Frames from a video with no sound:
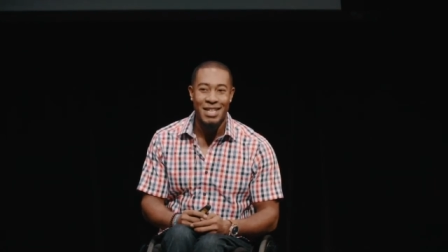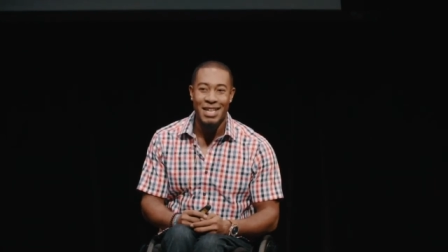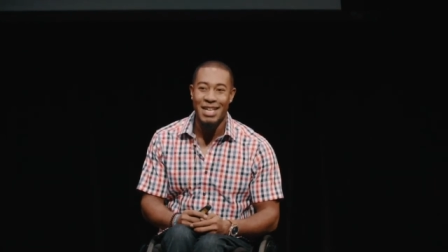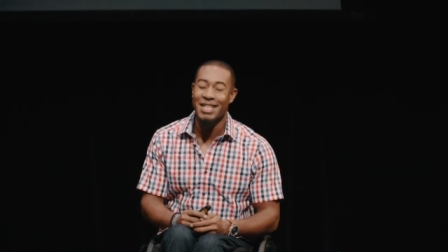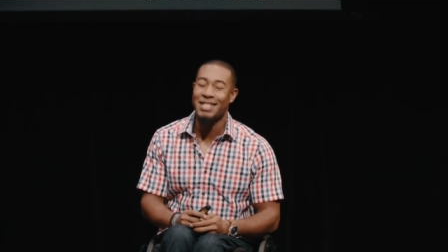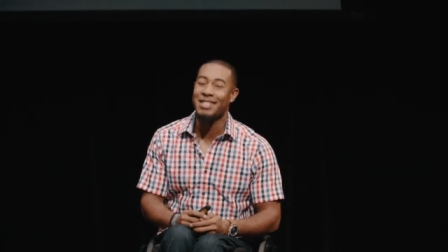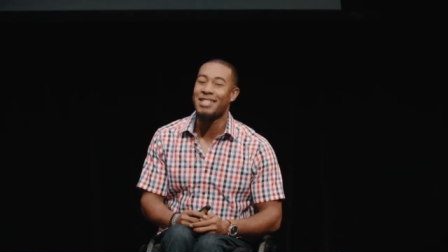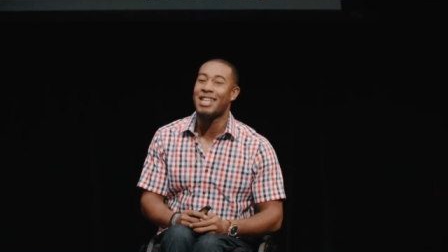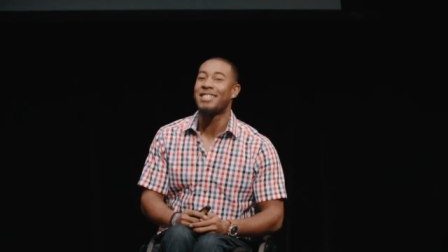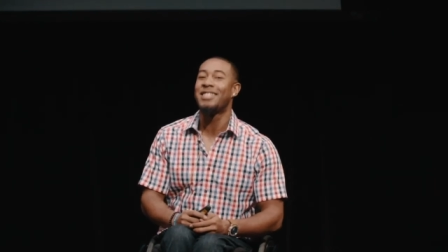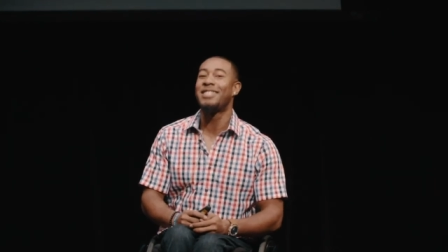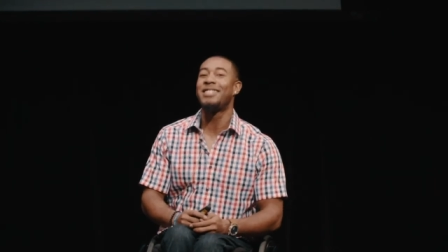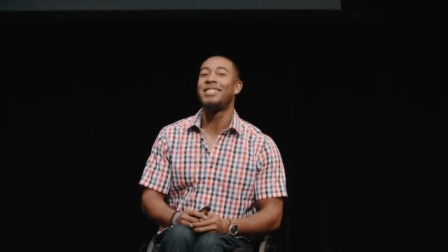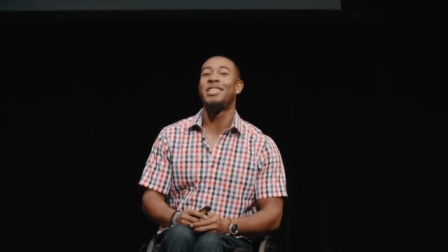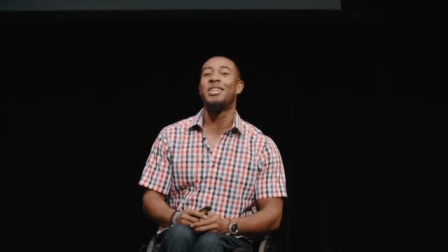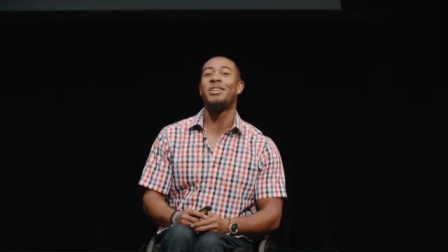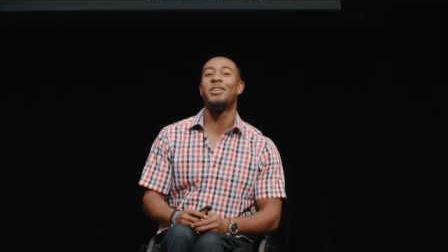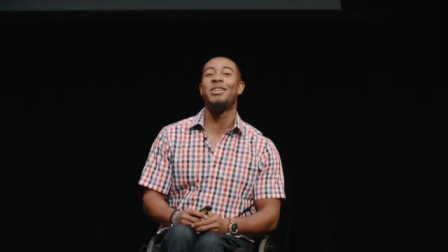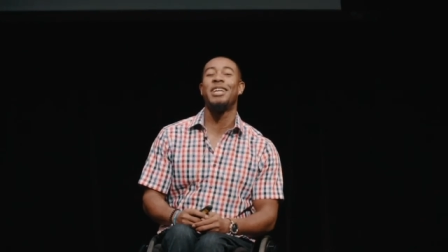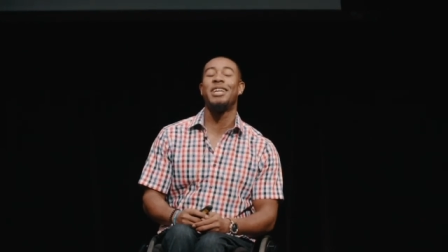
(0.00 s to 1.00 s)
It is
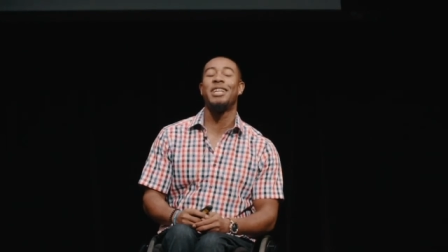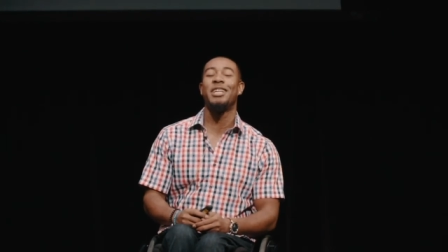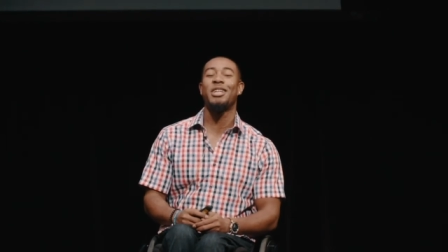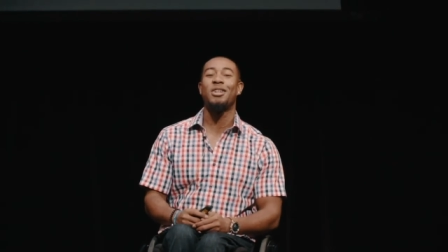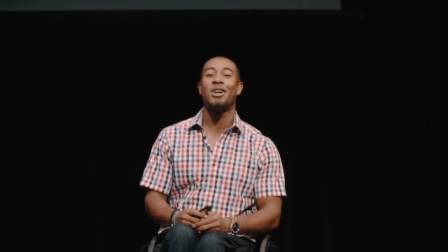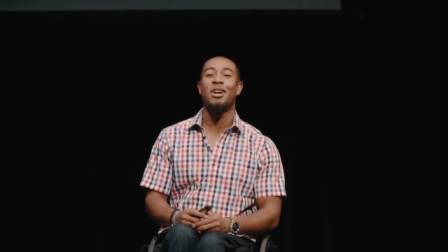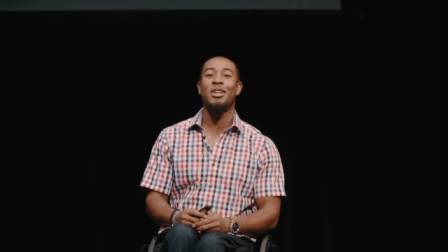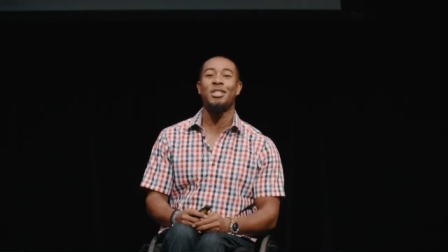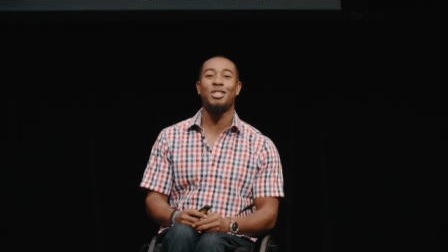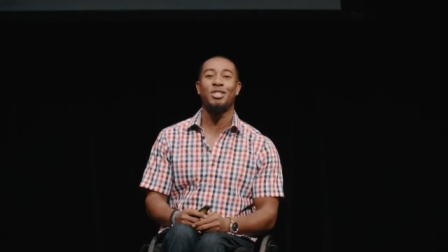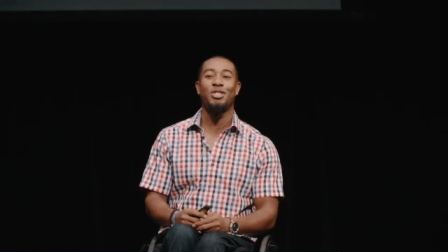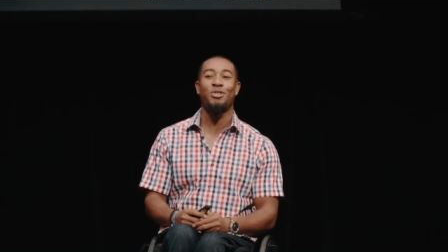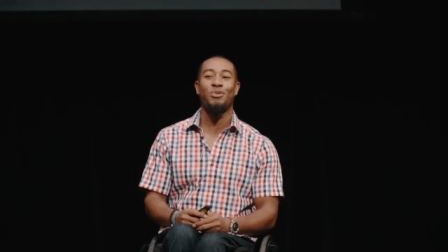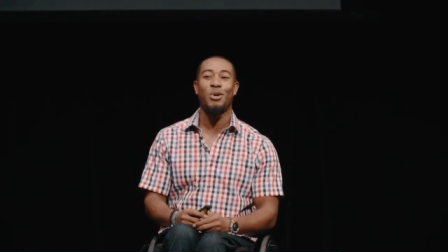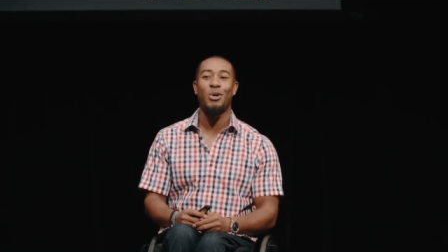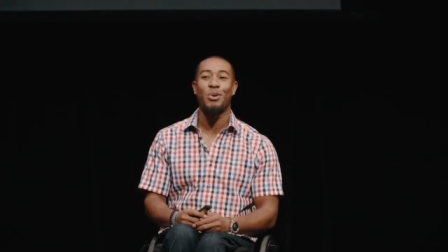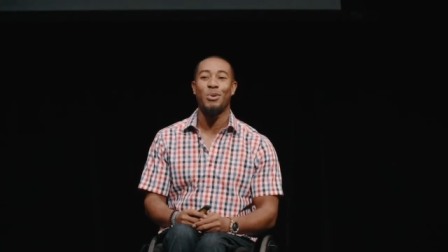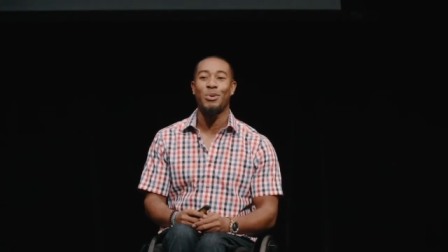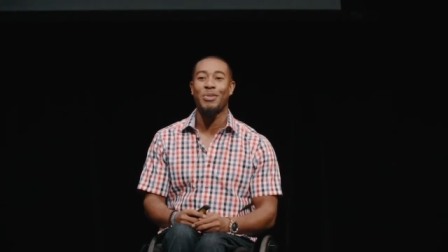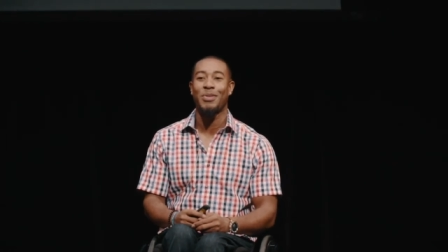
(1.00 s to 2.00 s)
necessary and it causes
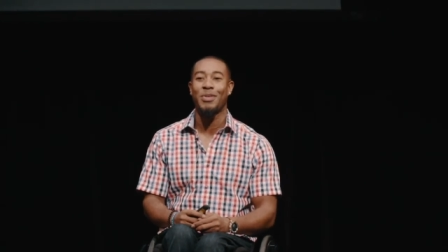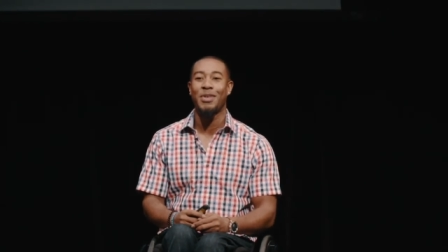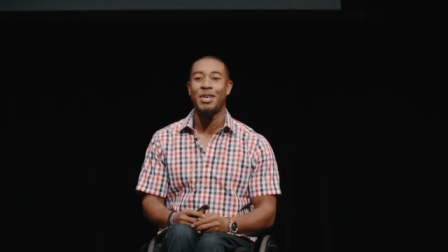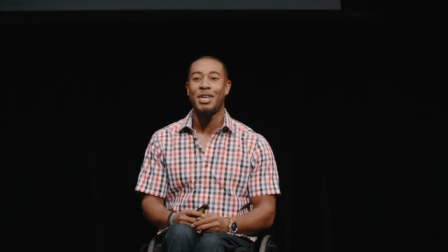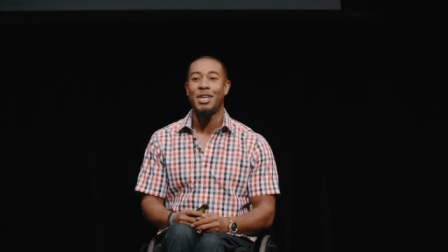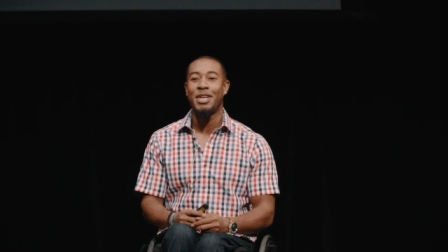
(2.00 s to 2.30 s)
growth.